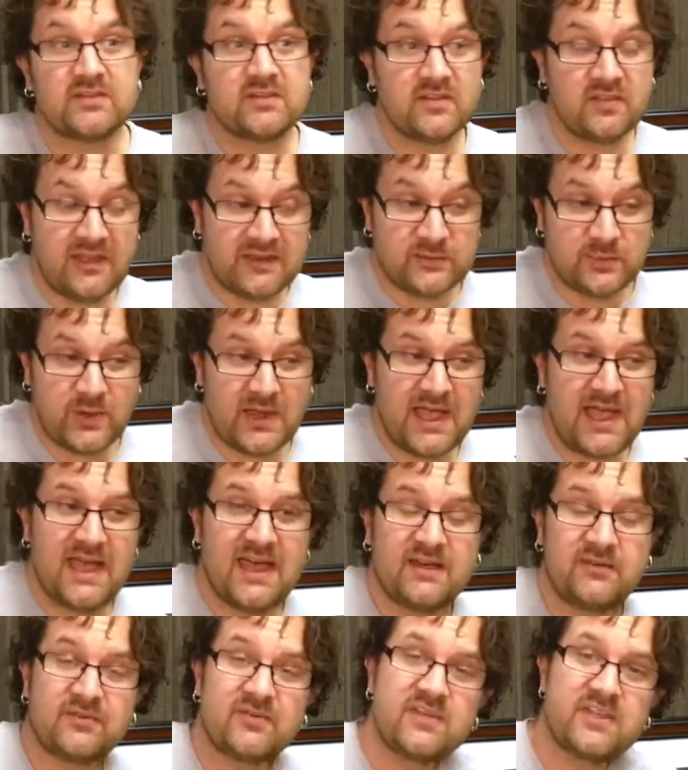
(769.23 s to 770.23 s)
So that's what I
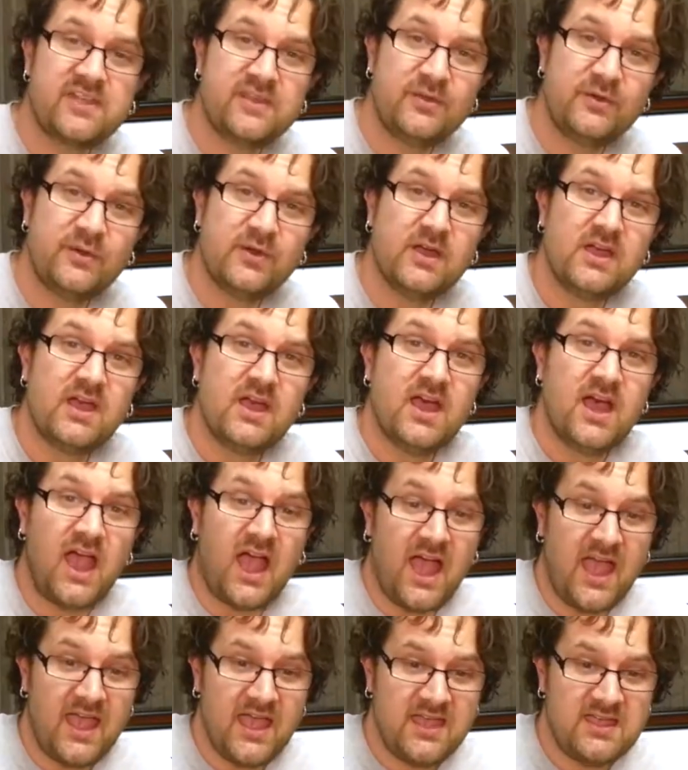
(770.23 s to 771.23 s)
had for you.
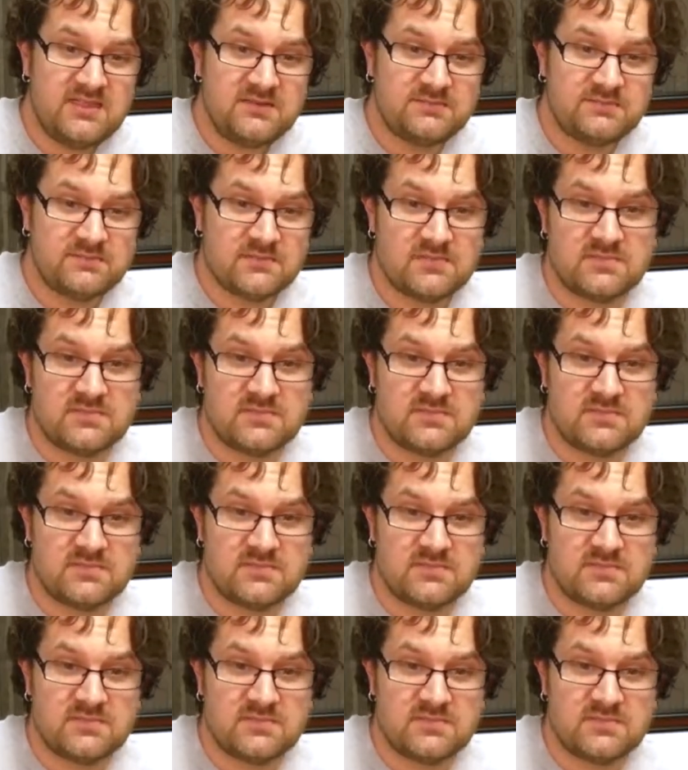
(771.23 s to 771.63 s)
I